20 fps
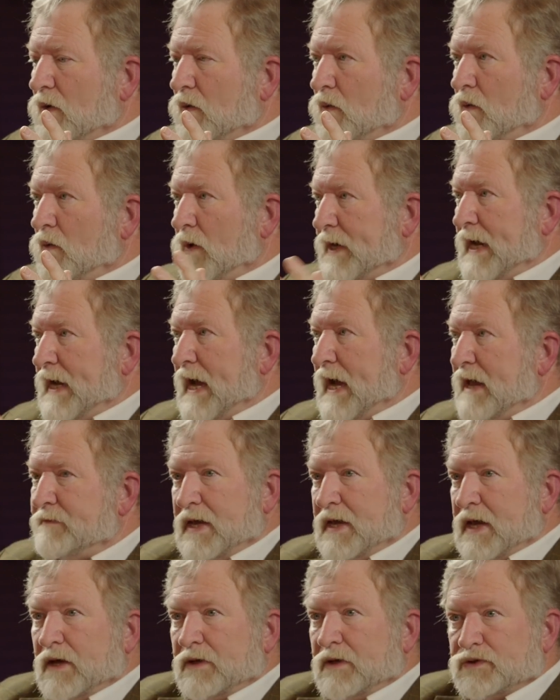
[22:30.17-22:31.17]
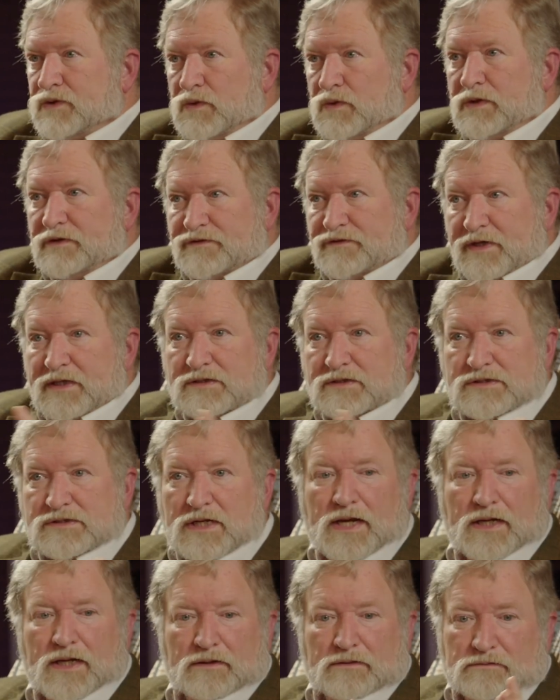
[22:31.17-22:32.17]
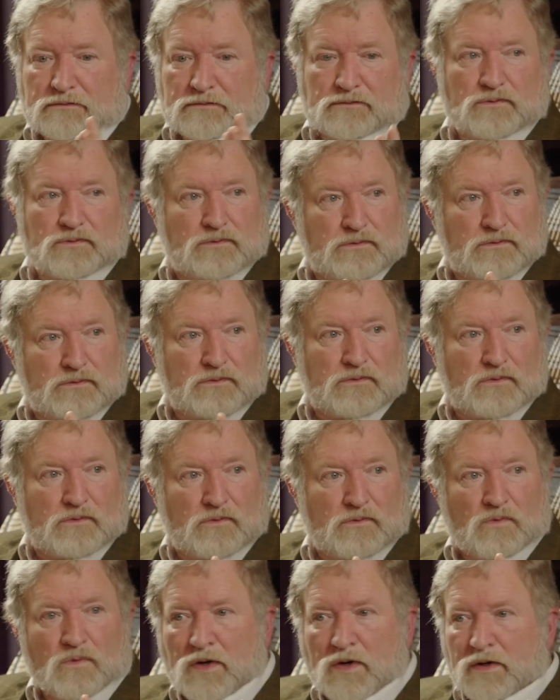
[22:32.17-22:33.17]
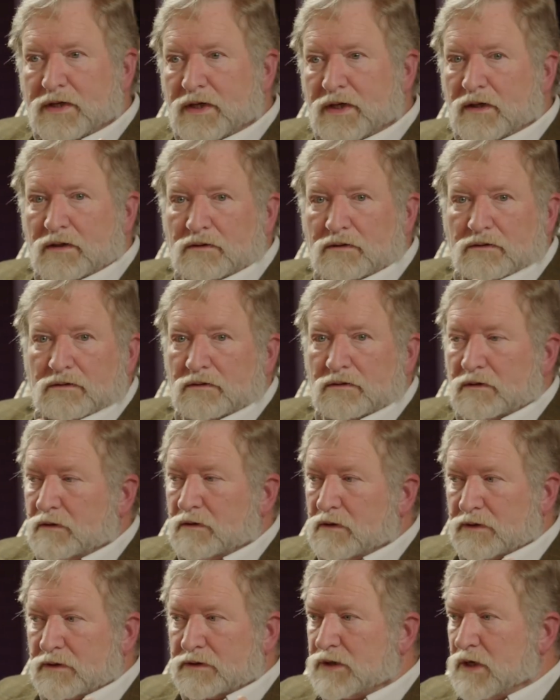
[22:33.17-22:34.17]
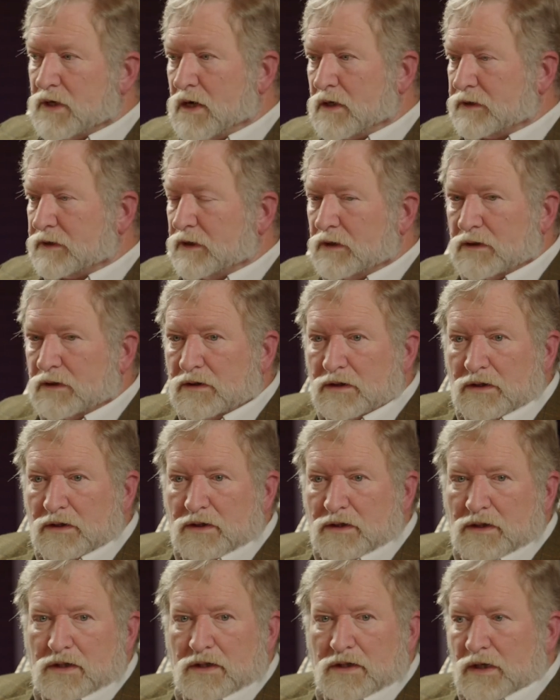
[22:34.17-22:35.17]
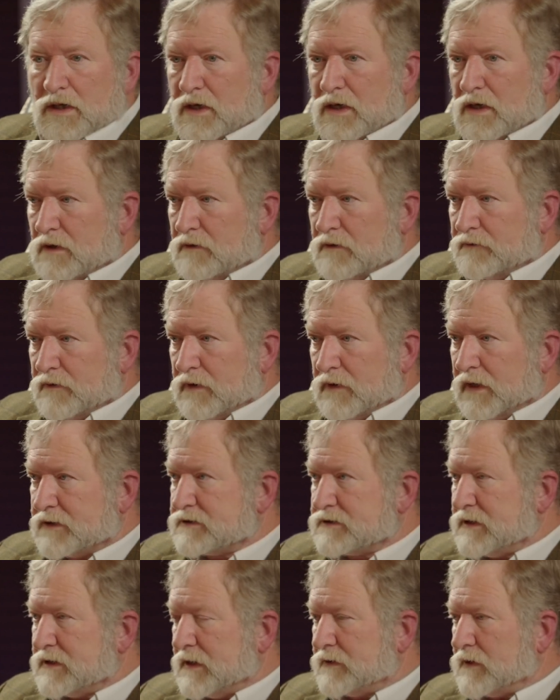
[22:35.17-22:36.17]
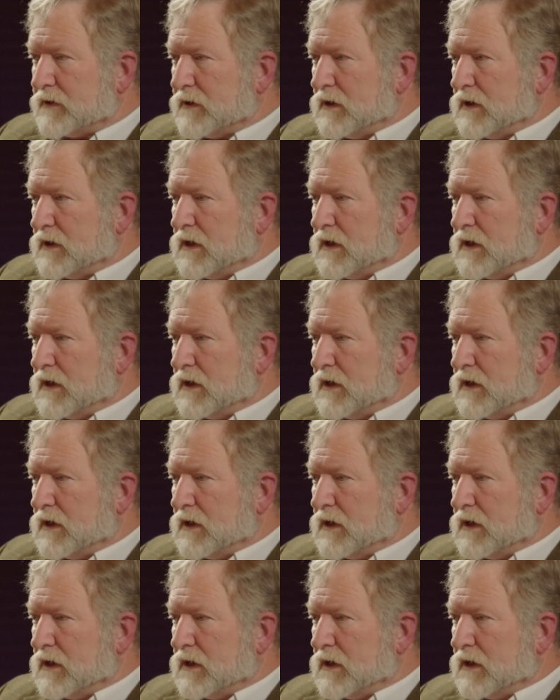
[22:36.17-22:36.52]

When I'm out doing things like working or talking, etc.,